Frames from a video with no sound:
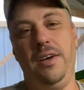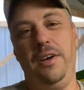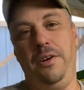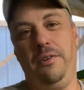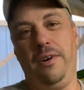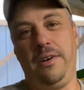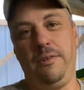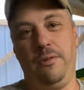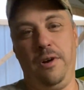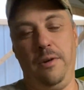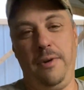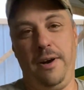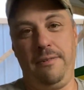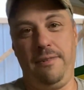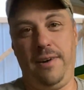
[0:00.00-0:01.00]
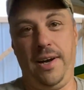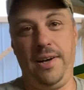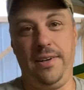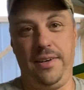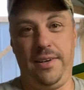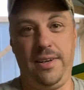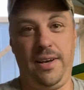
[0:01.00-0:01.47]
You don't have to worry about
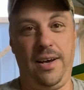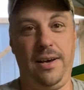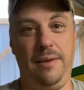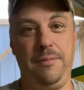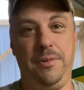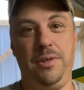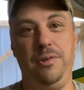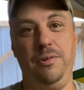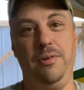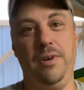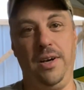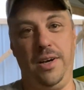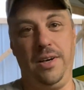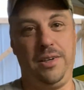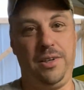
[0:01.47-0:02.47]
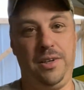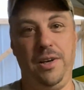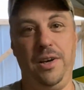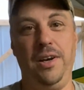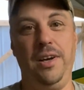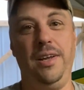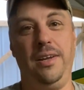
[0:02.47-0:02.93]
finding the time to
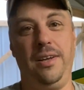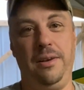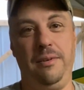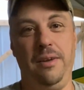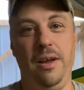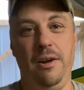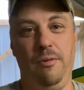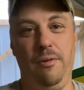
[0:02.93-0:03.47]
cut it and